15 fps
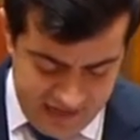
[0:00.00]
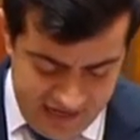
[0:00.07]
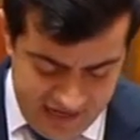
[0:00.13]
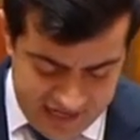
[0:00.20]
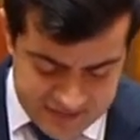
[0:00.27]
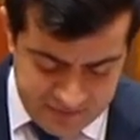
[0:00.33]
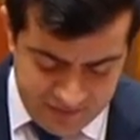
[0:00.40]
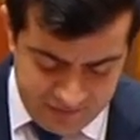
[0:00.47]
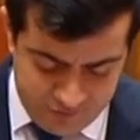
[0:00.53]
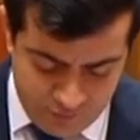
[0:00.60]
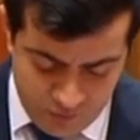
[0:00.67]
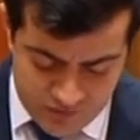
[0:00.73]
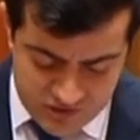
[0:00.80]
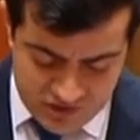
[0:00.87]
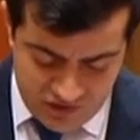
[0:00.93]
has been
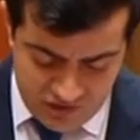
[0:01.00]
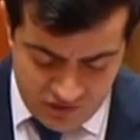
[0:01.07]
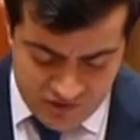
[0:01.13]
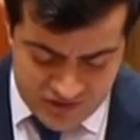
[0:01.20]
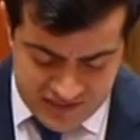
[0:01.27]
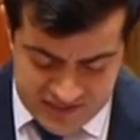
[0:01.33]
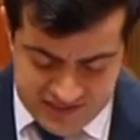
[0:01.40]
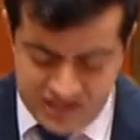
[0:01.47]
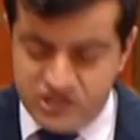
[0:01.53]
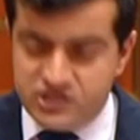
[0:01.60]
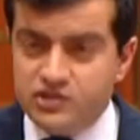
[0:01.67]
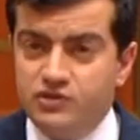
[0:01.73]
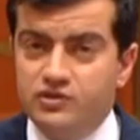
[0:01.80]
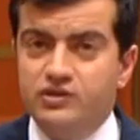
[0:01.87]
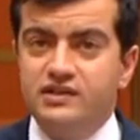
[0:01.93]
forced to use this
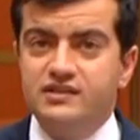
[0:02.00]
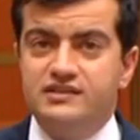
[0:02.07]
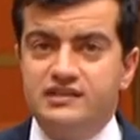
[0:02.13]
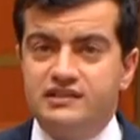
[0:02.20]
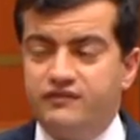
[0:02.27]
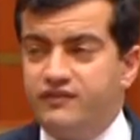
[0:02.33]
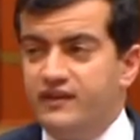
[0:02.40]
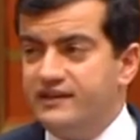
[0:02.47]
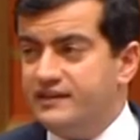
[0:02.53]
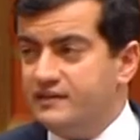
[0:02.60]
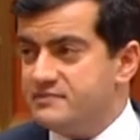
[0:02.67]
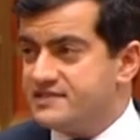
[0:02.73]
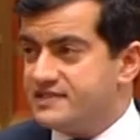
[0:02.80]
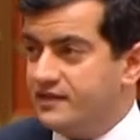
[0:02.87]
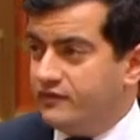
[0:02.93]
issue to defend
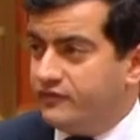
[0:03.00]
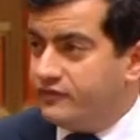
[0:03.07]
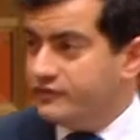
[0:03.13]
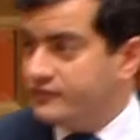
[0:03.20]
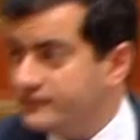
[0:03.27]
himself.